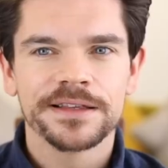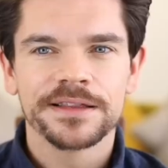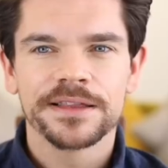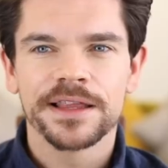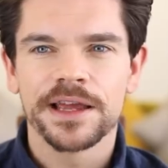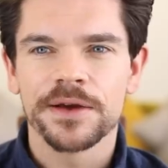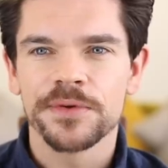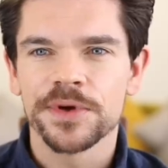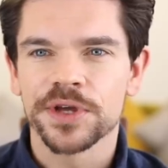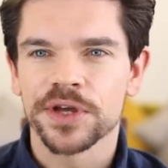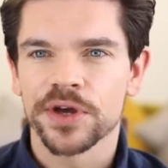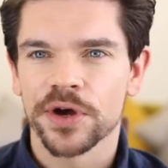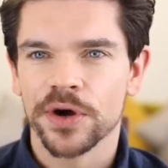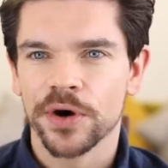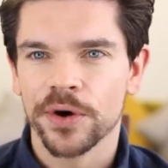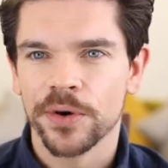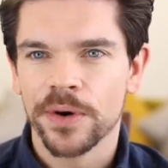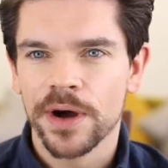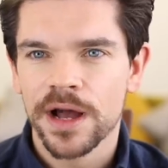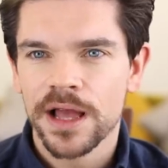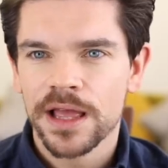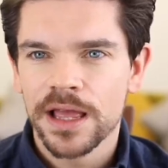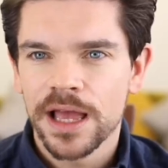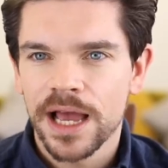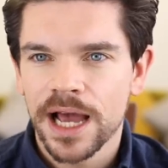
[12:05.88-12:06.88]
There we
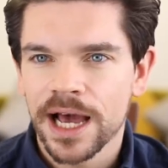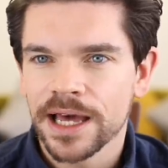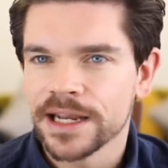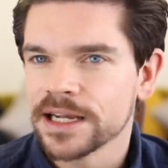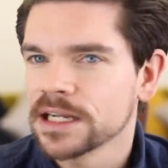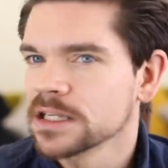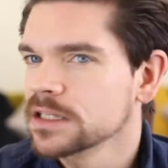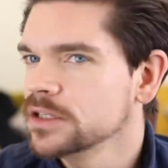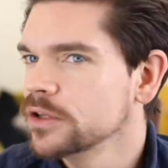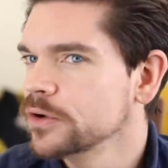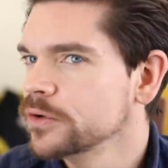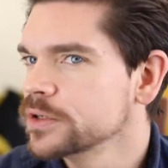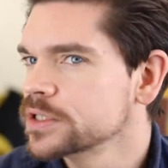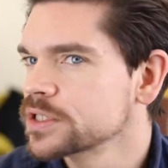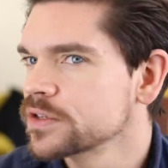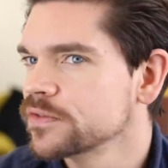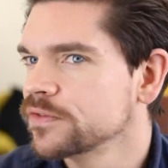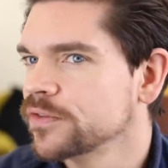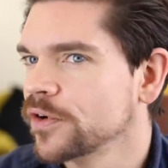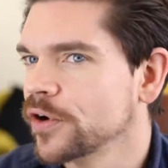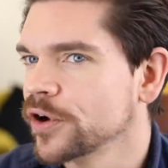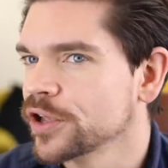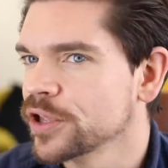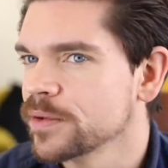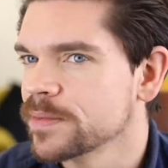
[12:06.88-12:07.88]
go. Adding loads of
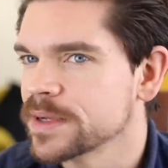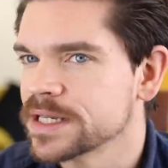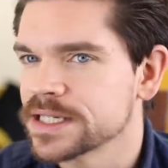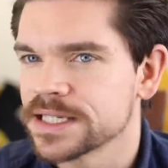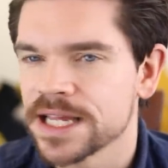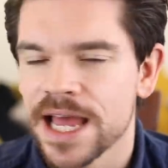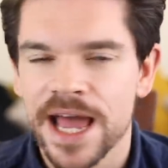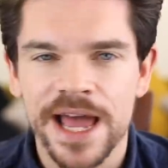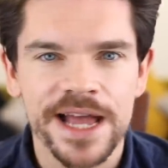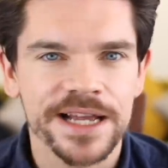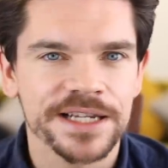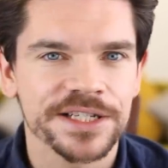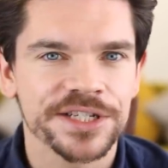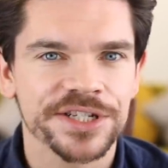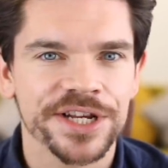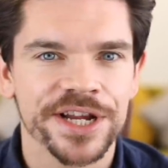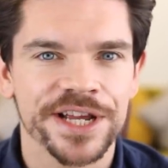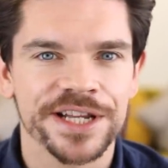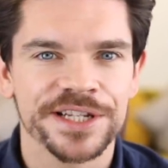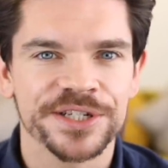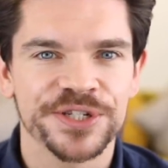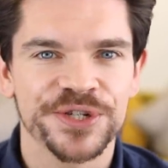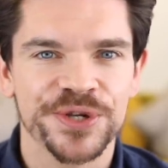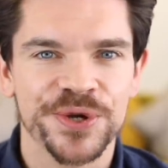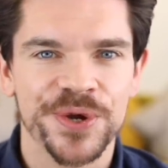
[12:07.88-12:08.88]
volume and texture
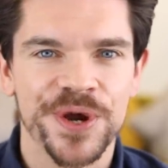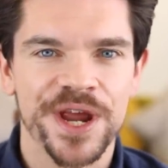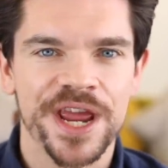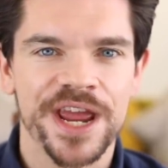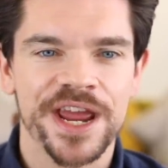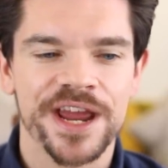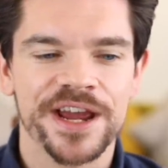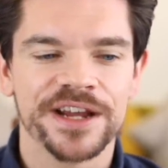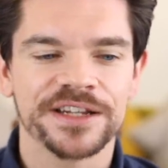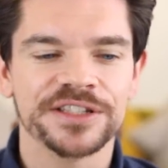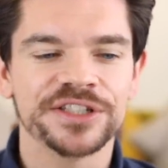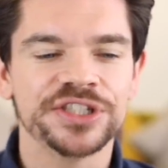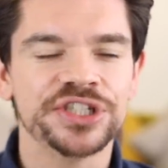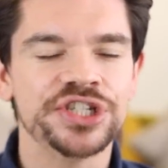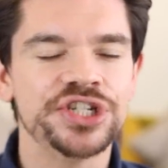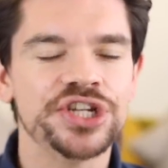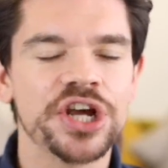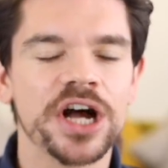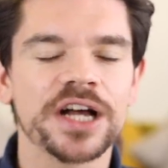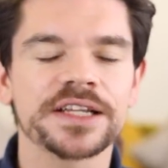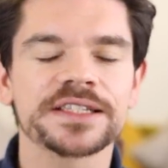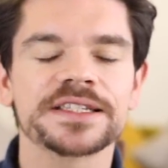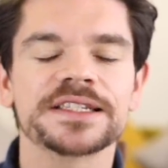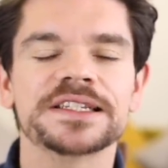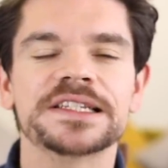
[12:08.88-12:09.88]
into your hair
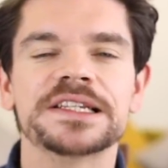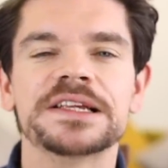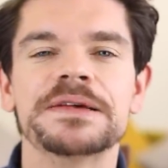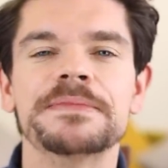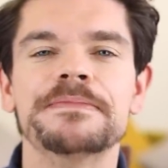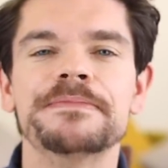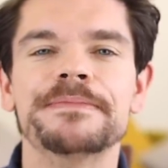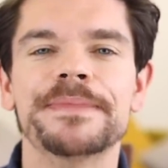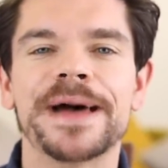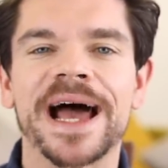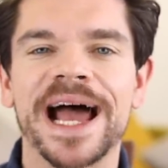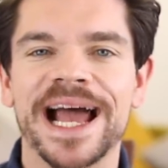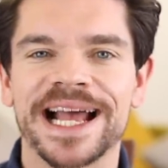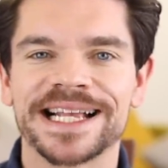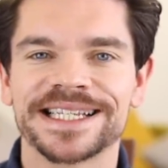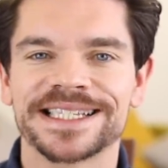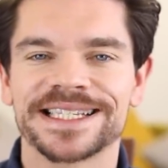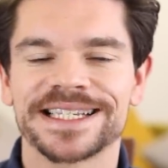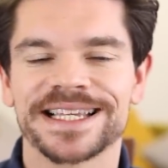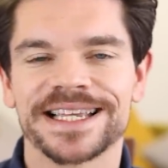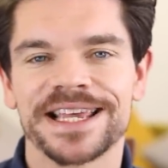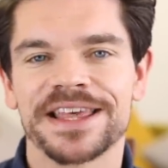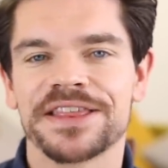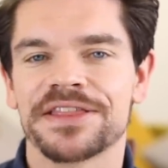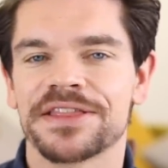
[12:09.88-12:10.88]
just to
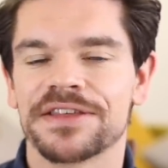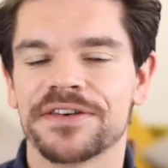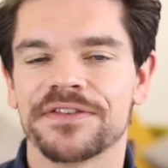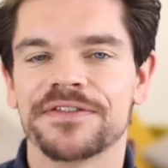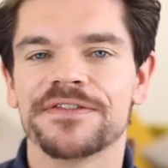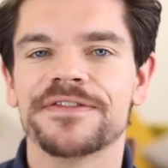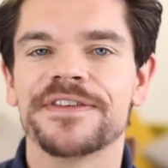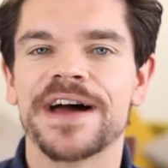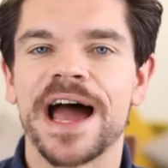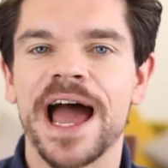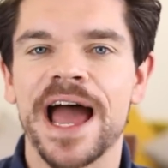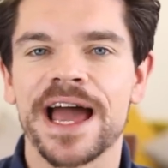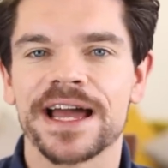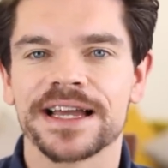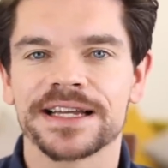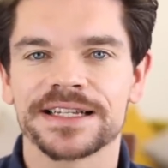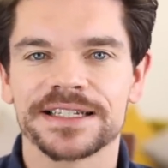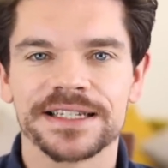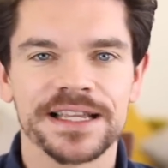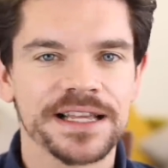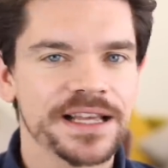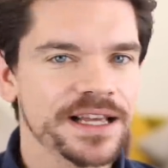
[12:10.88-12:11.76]
mask the fact